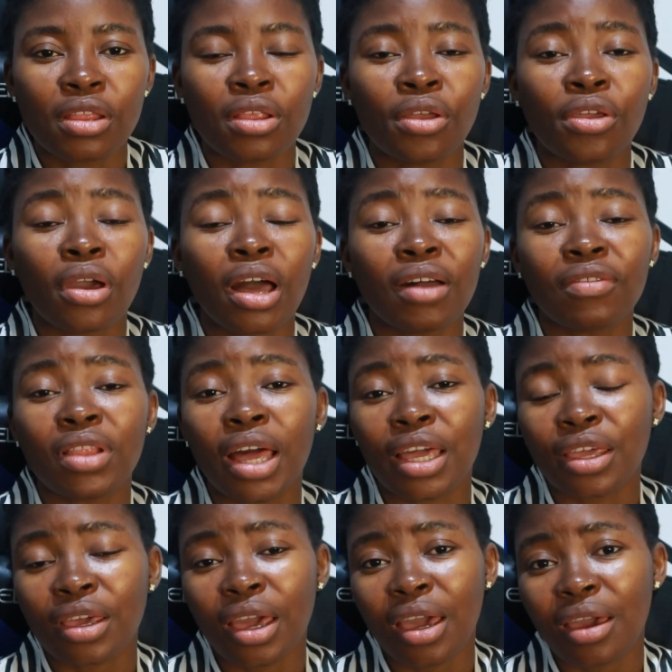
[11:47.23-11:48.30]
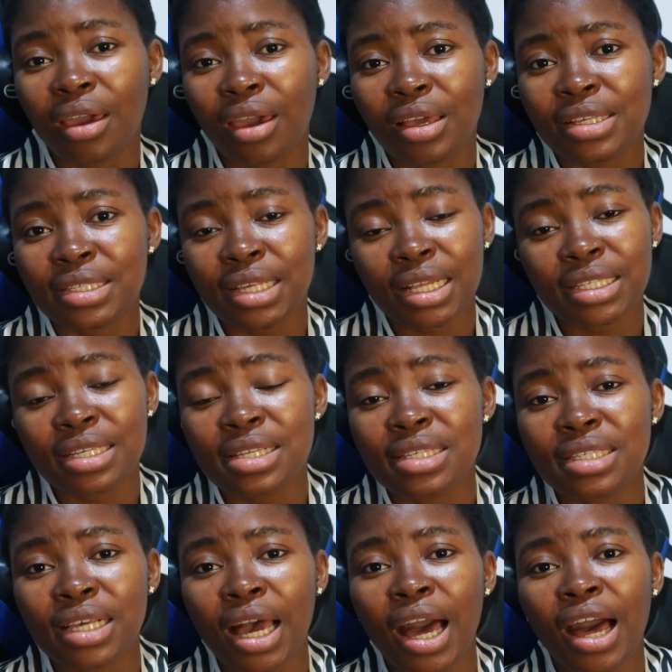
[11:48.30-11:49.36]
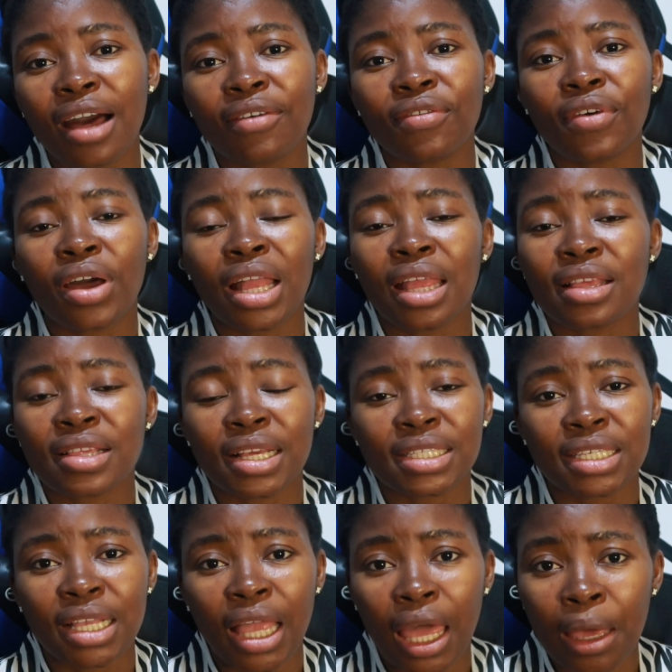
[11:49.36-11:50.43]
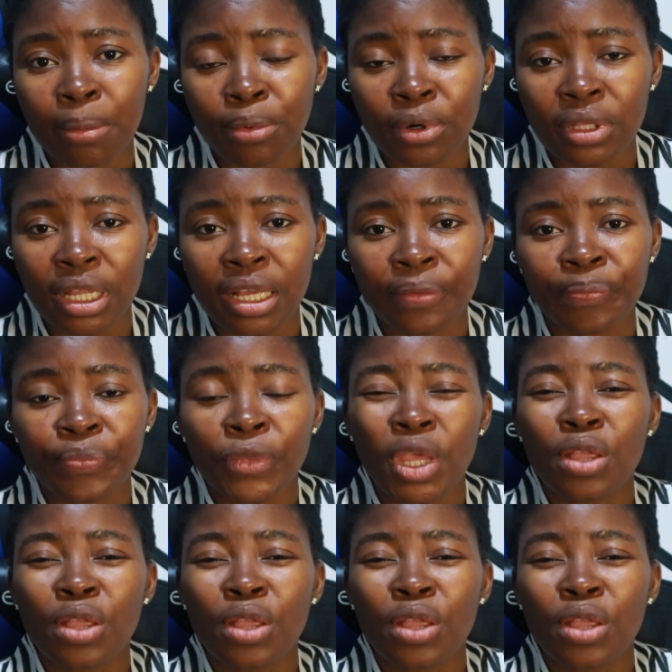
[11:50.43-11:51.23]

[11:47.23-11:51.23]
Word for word: that you have like a satin scarf and a satin hair bonnet